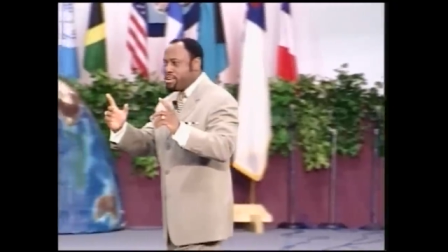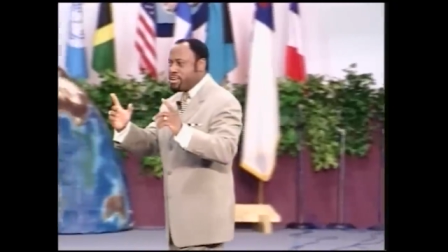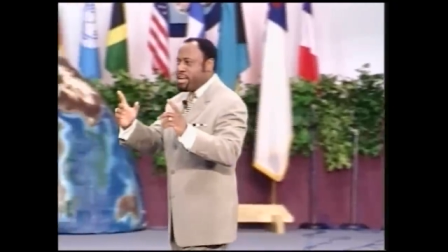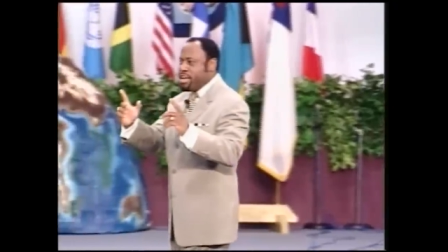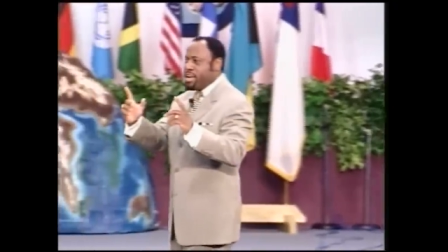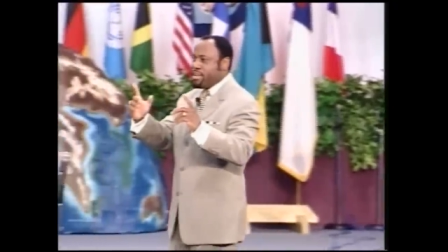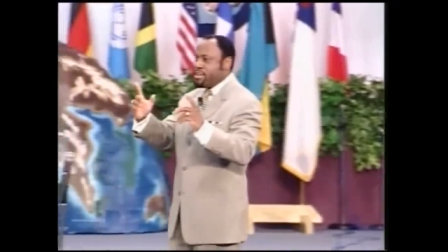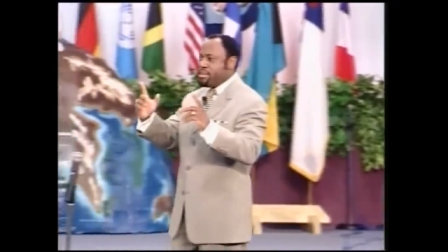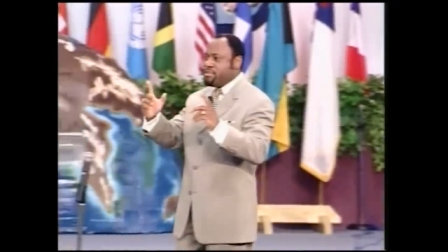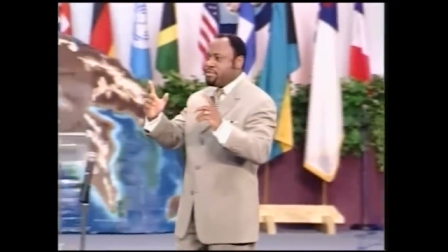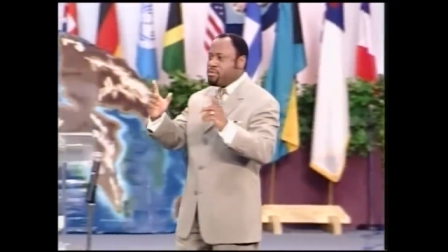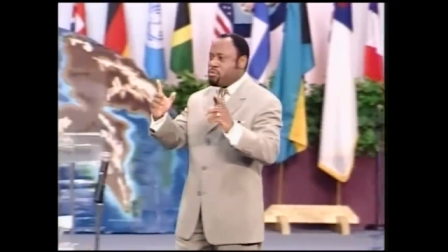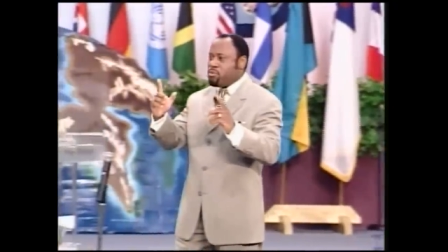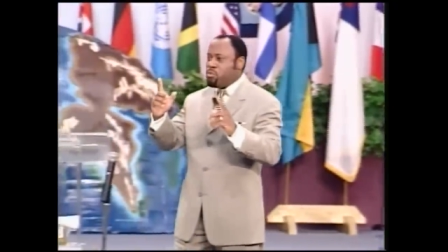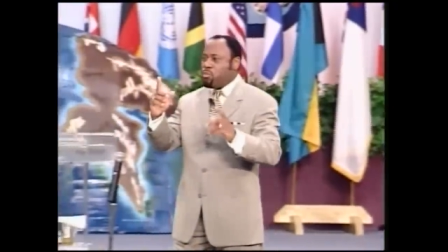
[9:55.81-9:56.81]

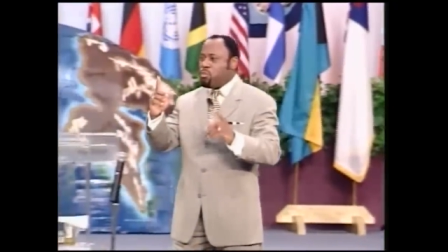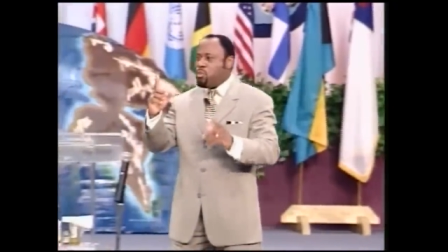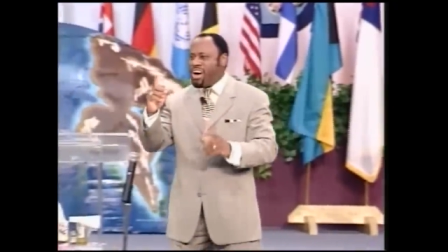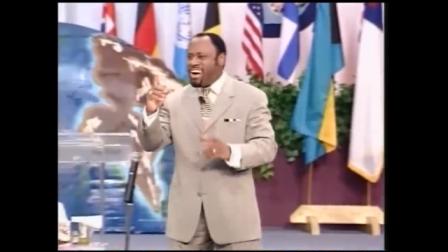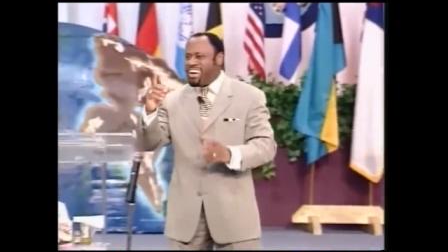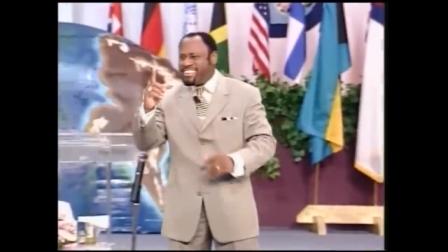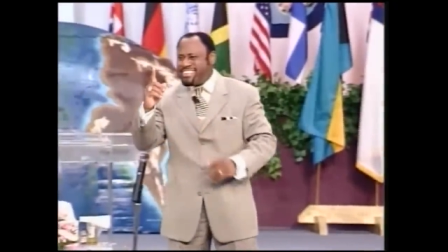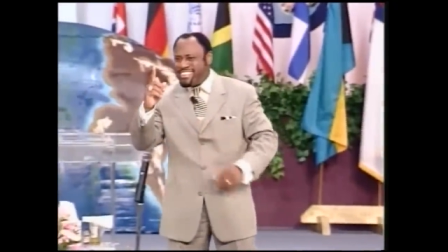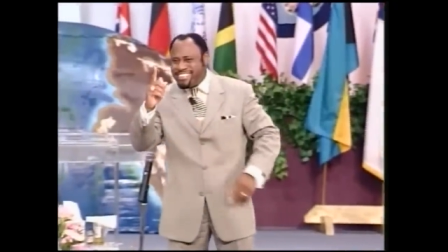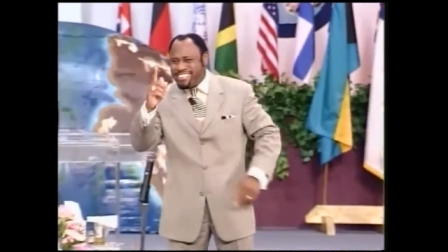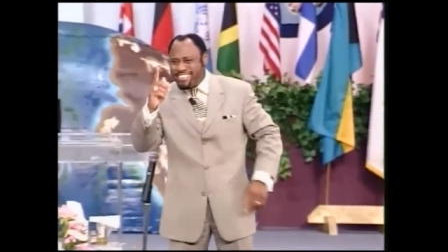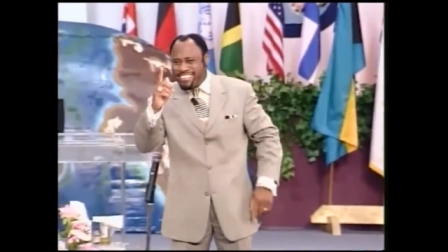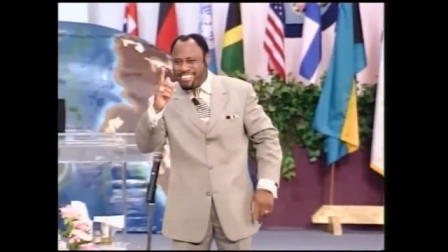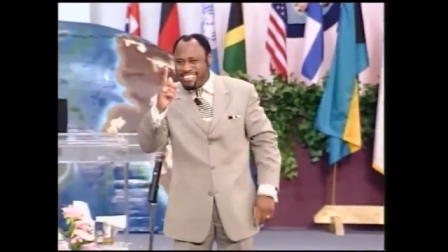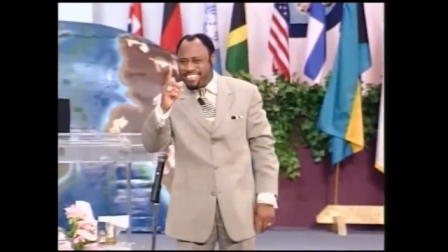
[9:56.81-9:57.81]
again
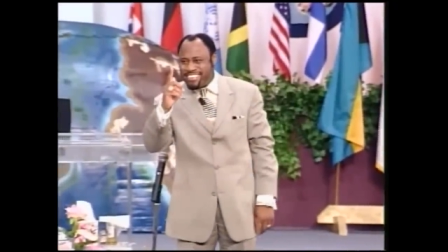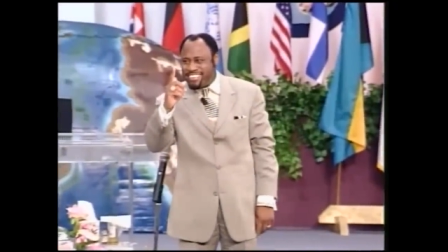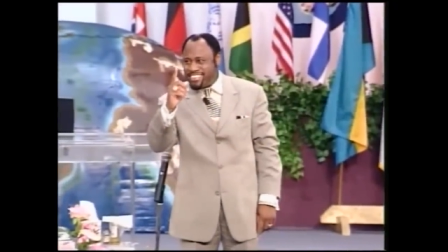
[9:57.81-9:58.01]
once